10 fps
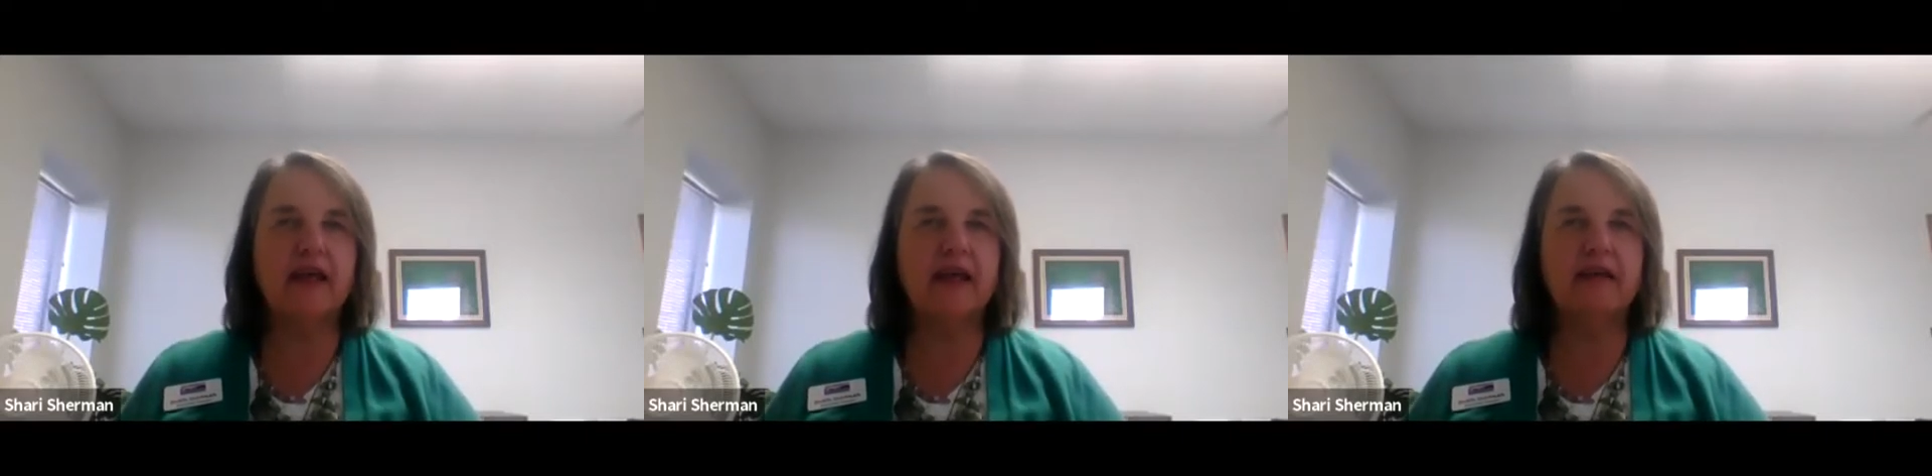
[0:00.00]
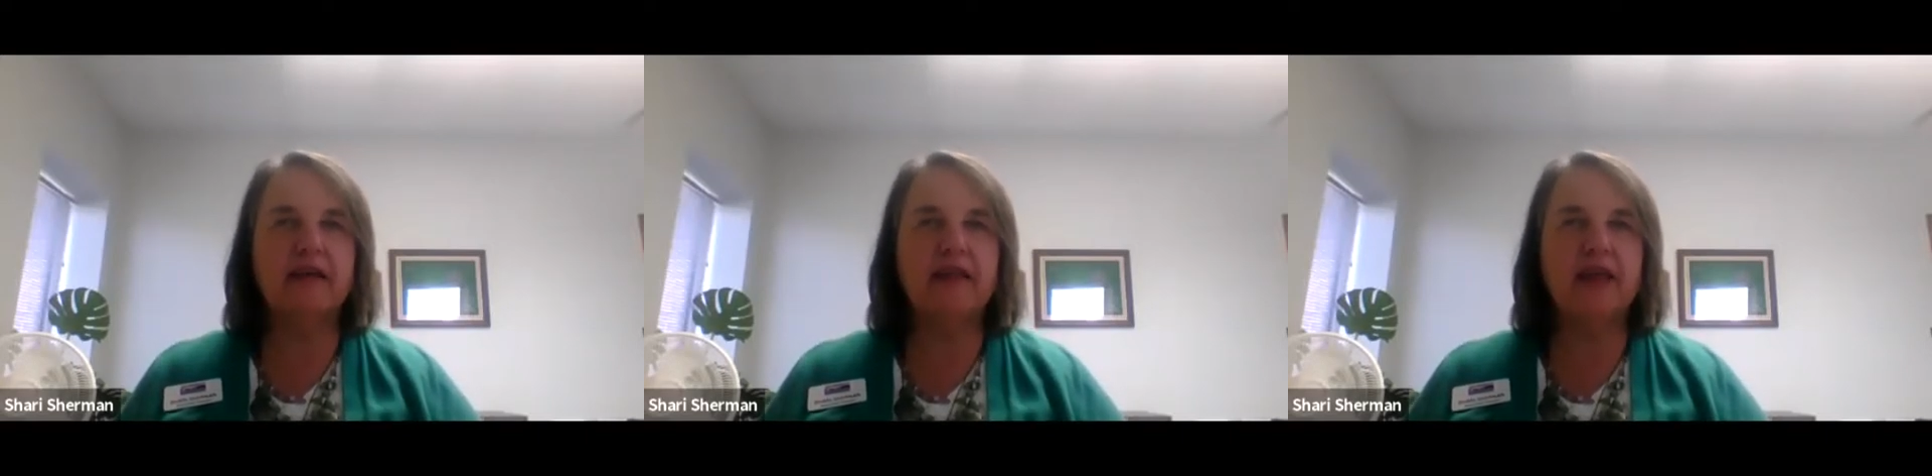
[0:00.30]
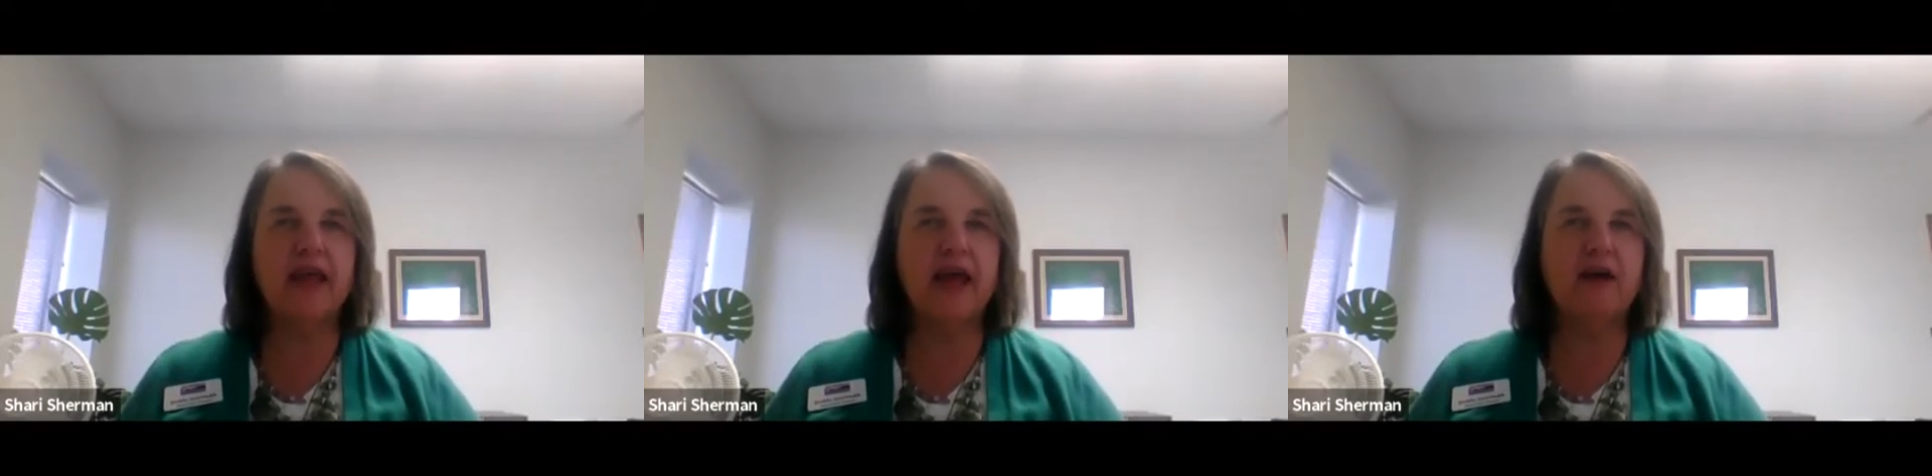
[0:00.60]
and
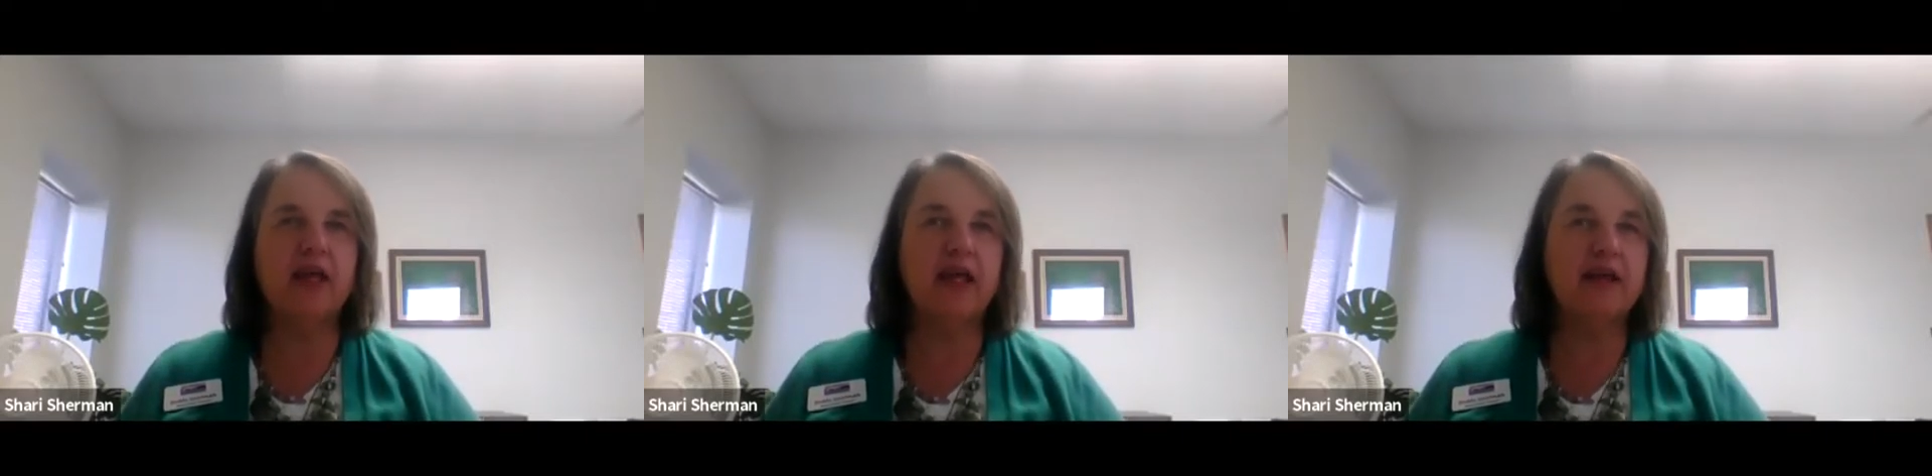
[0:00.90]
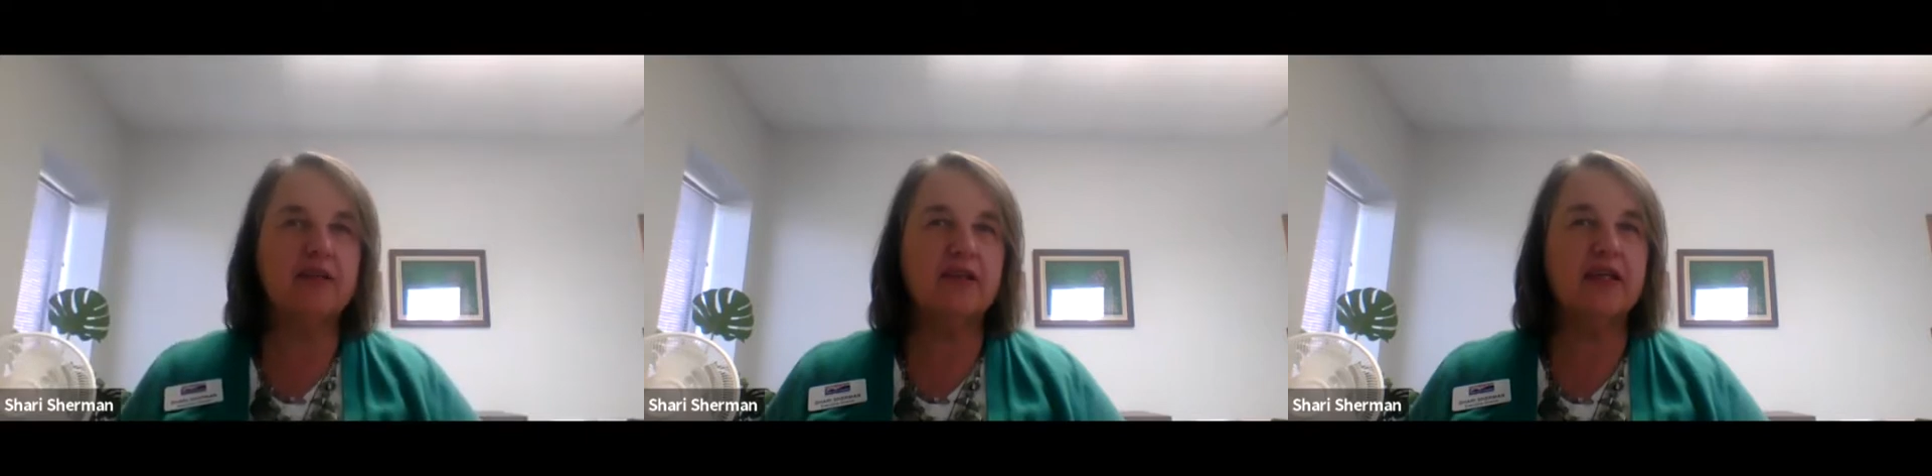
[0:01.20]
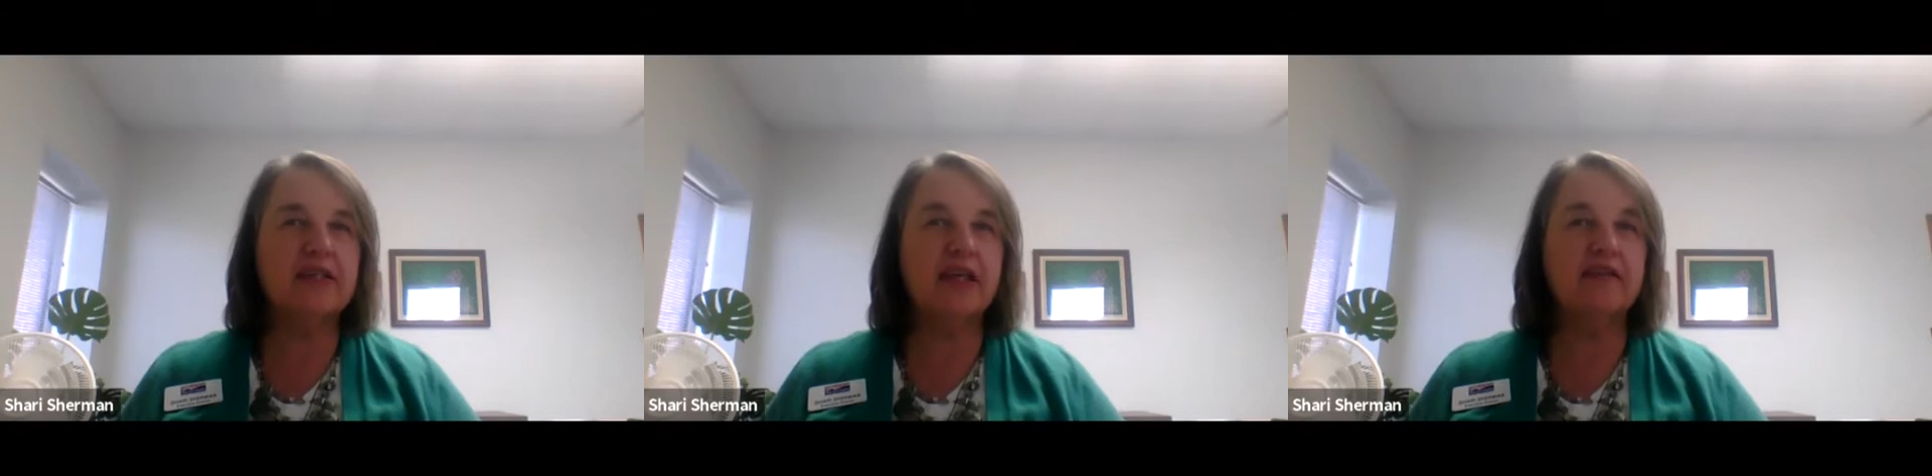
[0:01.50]
the county council
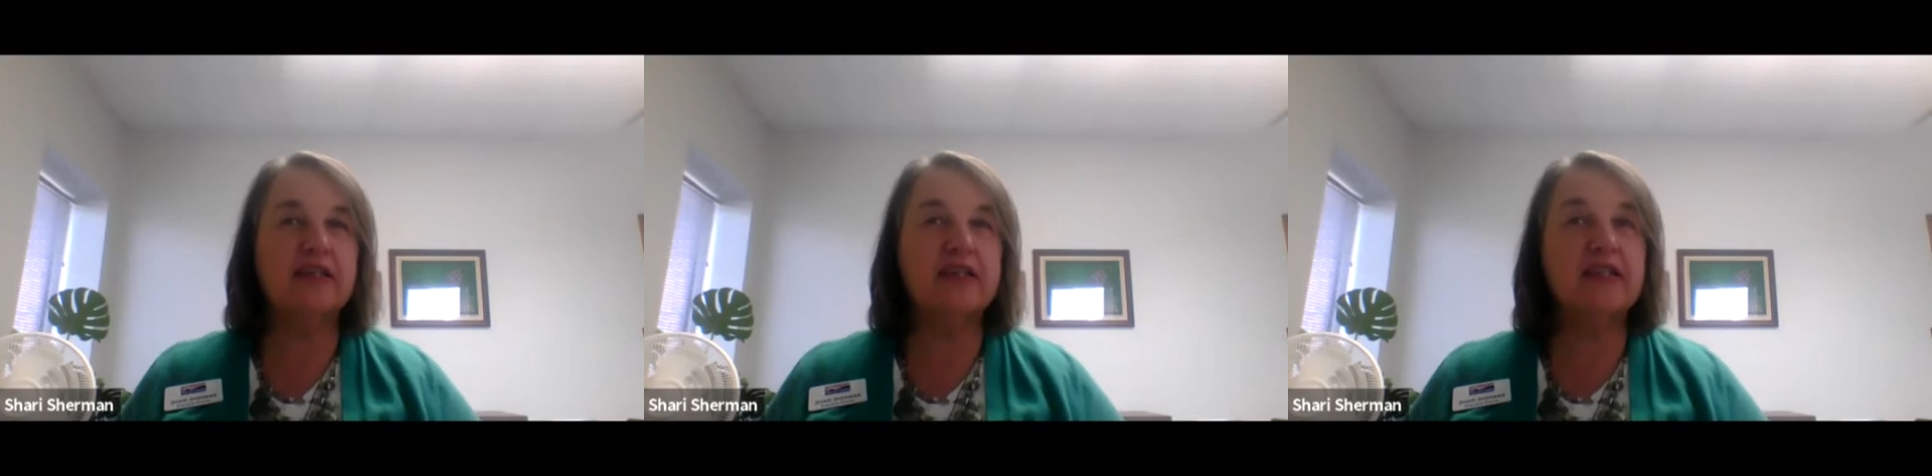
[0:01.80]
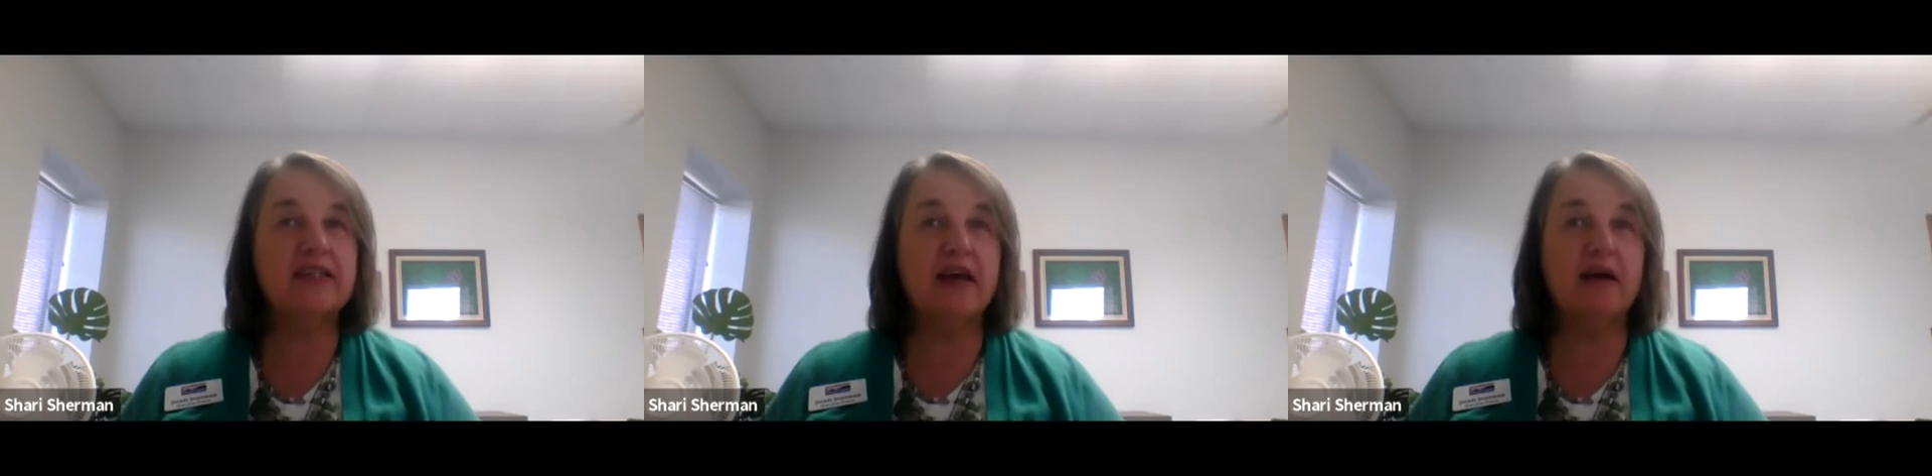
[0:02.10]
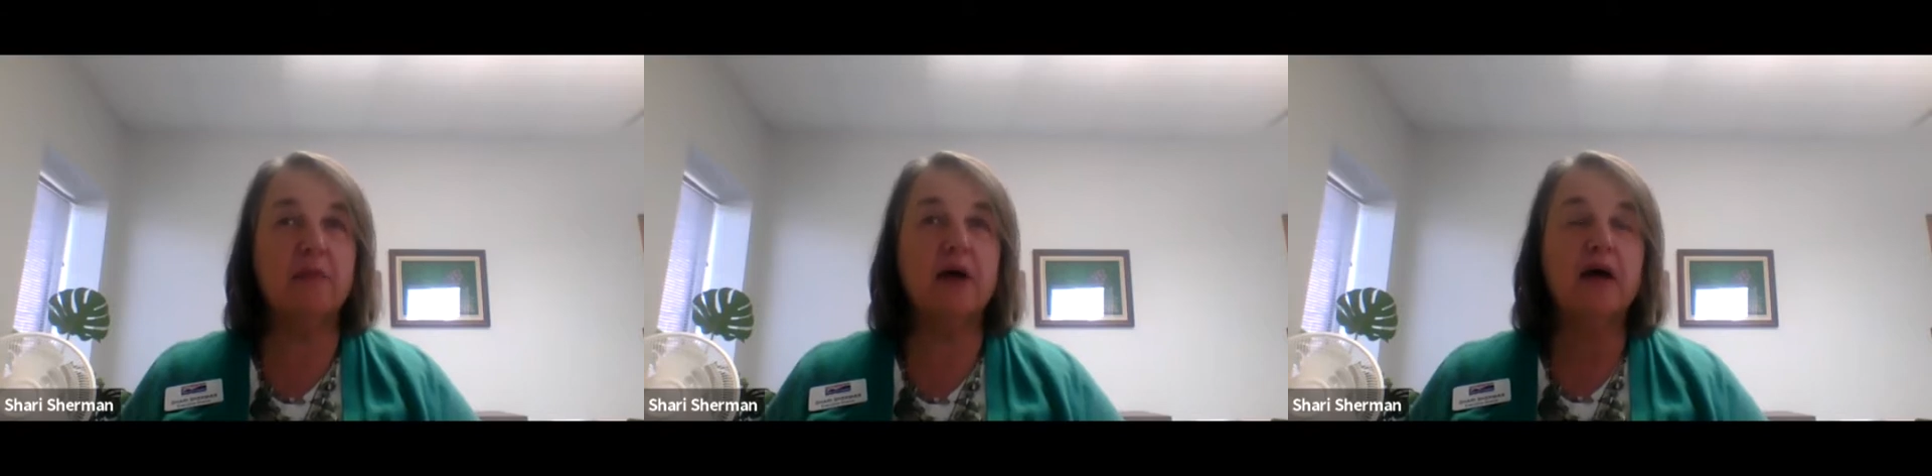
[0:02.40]
has given
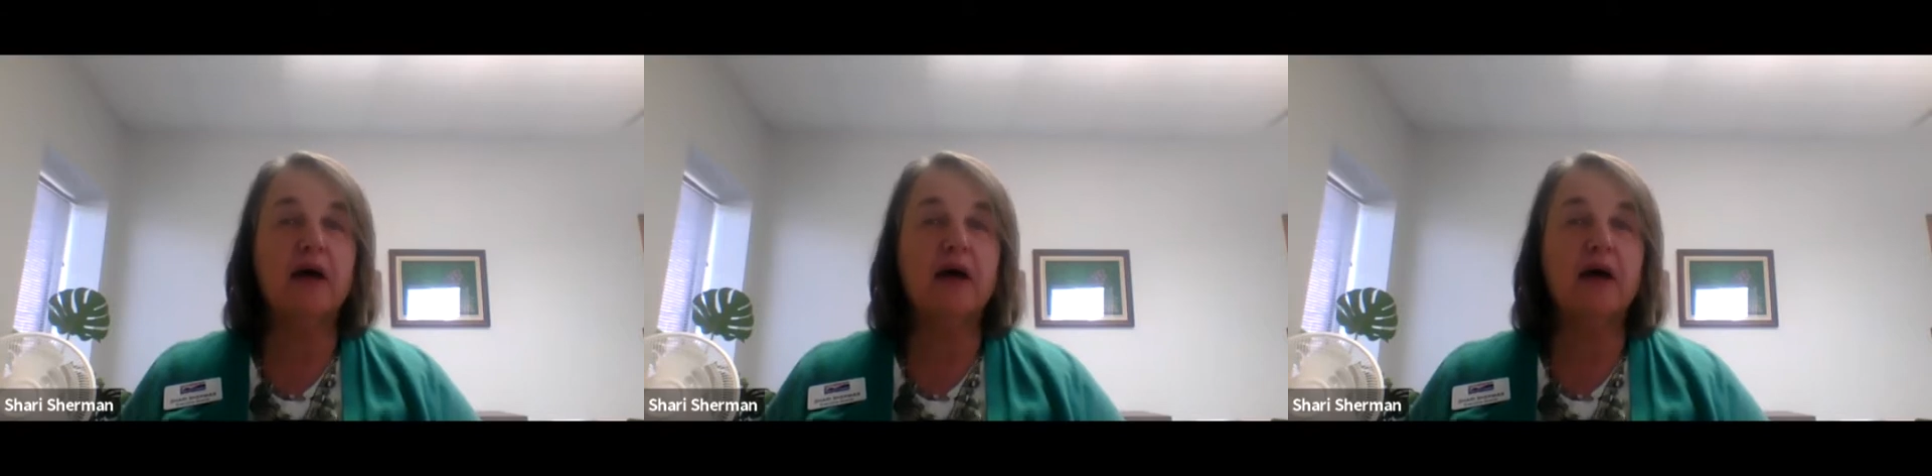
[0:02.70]
some